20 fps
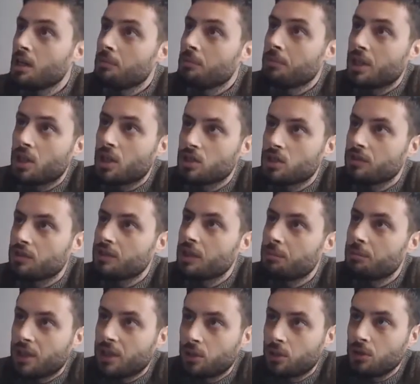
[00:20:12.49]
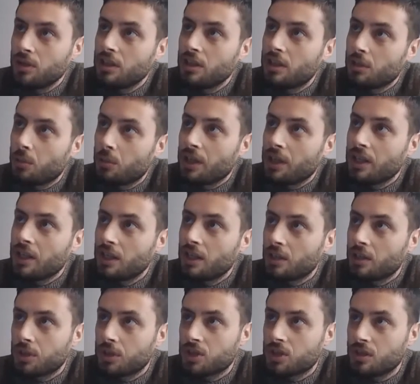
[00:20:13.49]
Because of the peculiar way
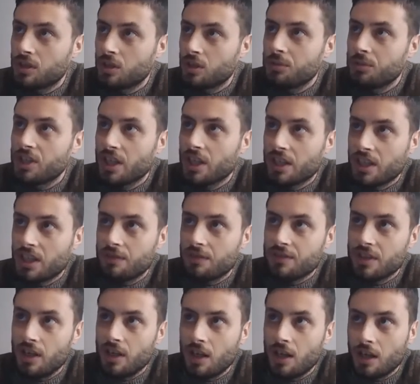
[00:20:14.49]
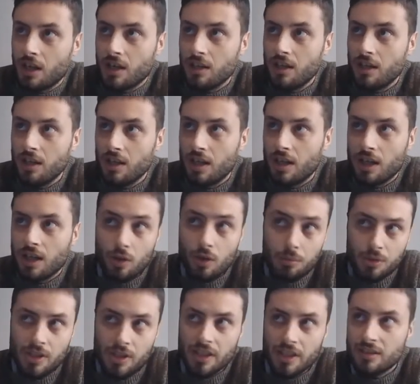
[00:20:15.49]
in which the objectives are
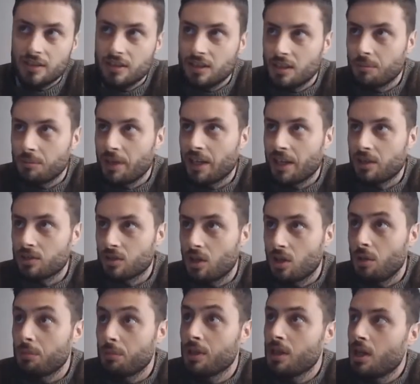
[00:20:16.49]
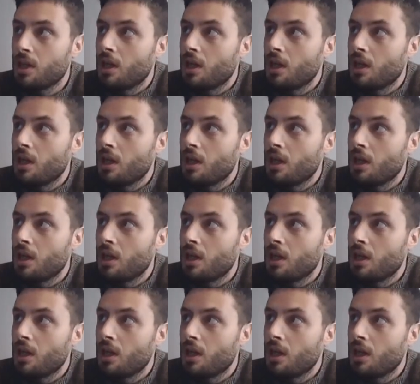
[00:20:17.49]
accommodated in the microscope,